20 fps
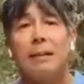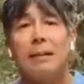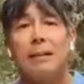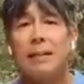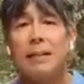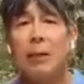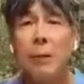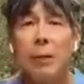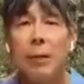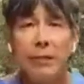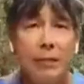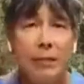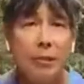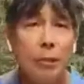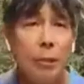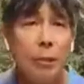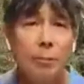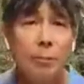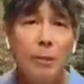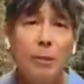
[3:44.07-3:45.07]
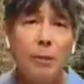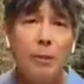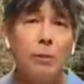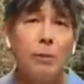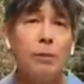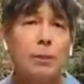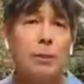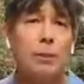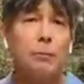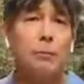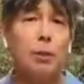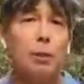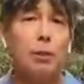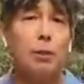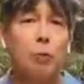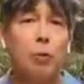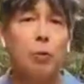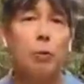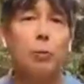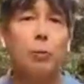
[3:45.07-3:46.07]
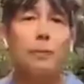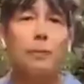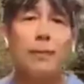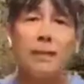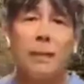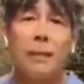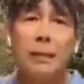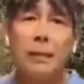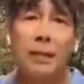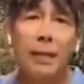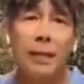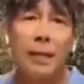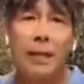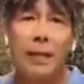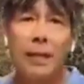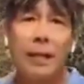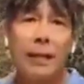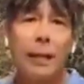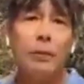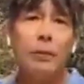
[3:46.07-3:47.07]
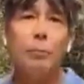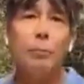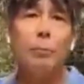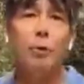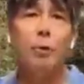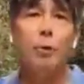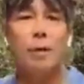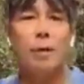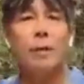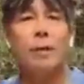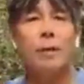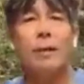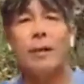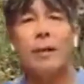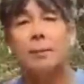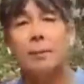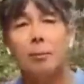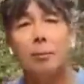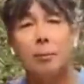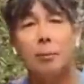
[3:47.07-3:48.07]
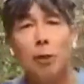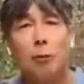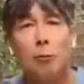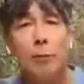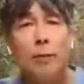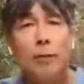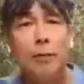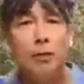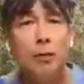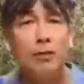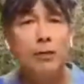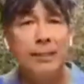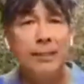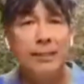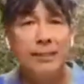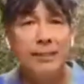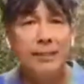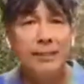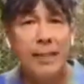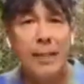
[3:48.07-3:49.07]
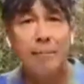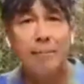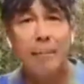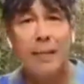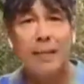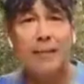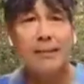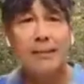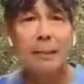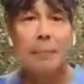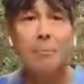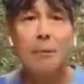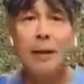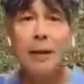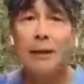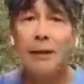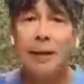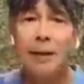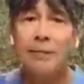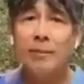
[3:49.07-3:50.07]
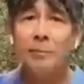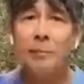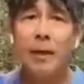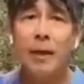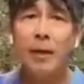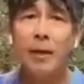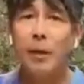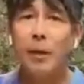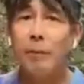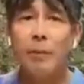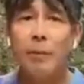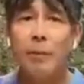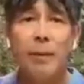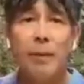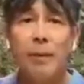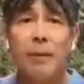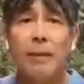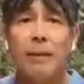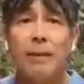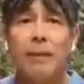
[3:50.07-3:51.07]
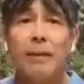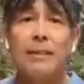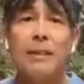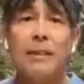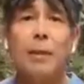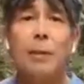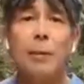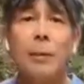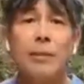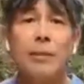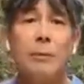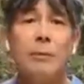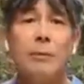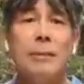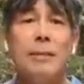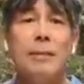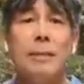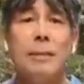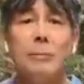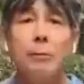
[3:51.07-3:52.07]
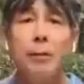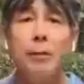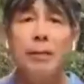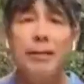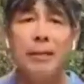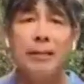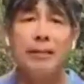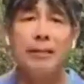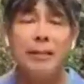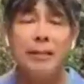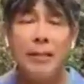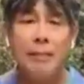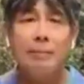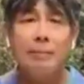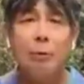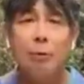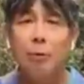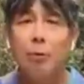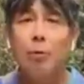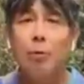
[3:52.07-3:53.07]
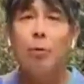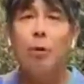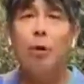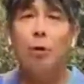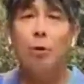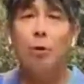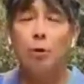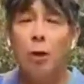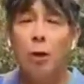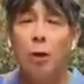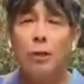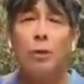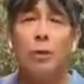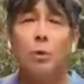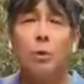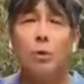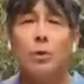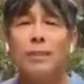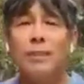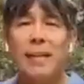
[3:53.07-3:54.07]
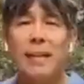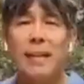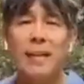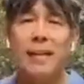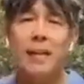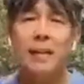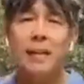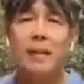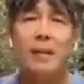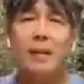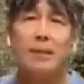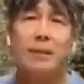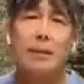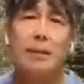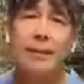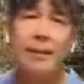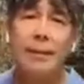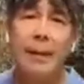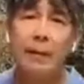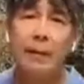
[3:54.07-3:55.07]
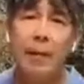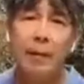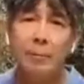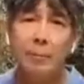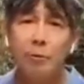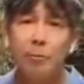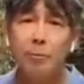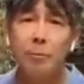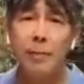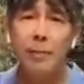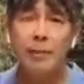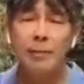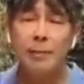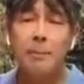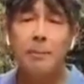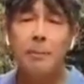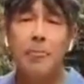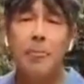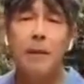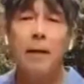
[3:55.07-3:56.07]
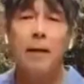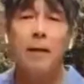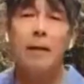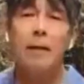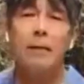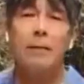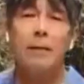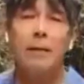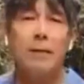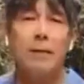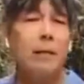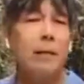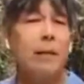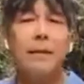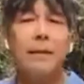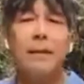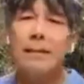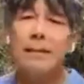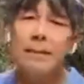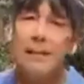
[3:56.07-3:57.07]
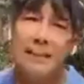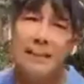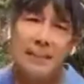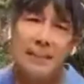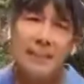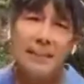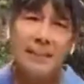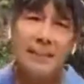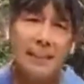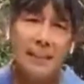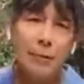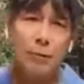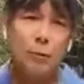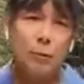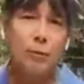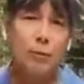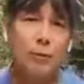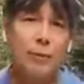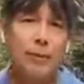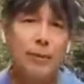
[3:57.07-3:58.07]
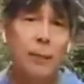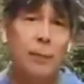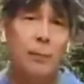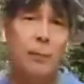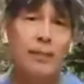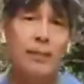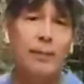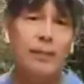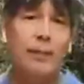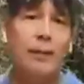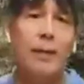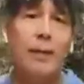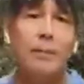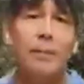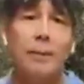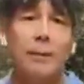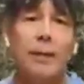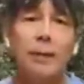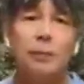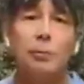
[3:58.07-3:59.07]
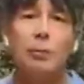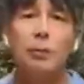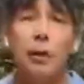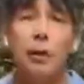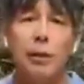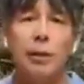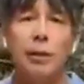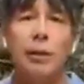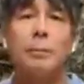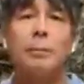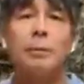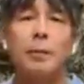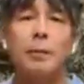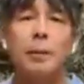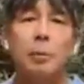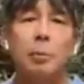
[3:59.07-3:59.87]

This equation could be used to support groups like Idle No More and support racial justice campaigns like Black Lives Matter. This equation was literally conceived through cross oceanic solidarity movements. Decolonization is central to this equation because we're talking about